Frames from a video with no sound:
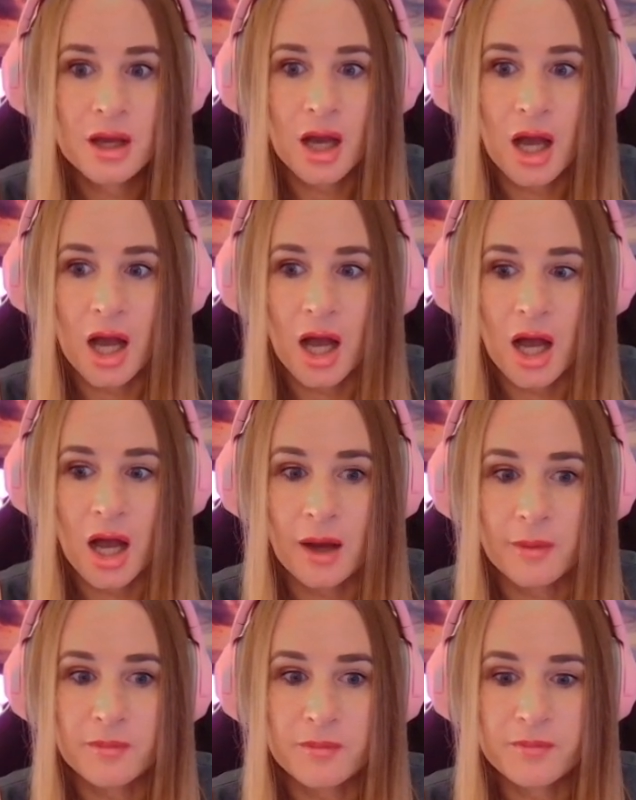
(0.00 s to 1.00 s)

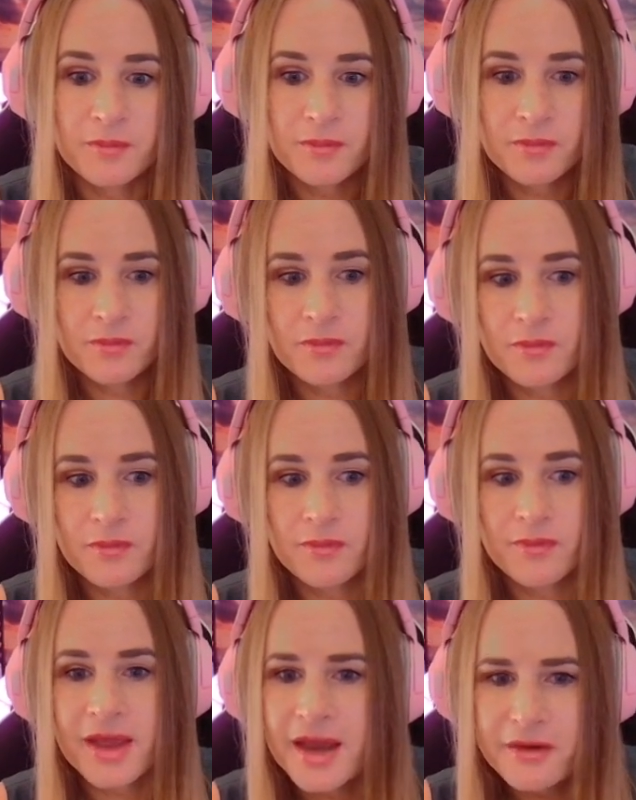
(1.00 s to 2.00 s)

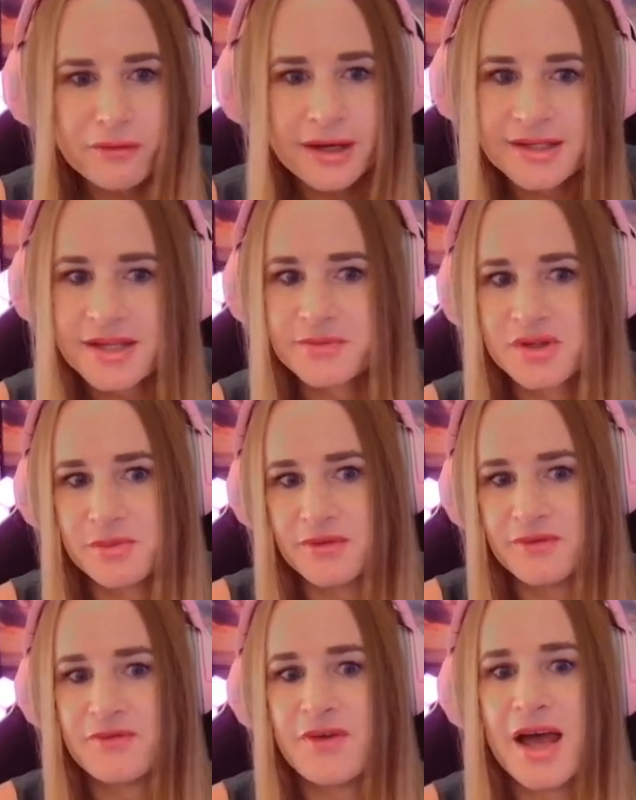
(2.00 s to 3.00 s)
The hit rate seems to be
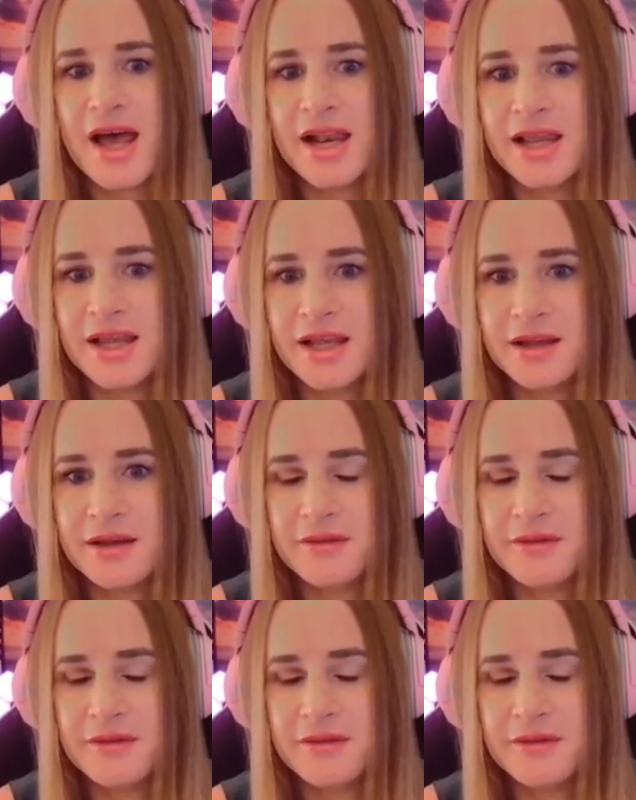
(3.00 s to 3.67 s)
fairly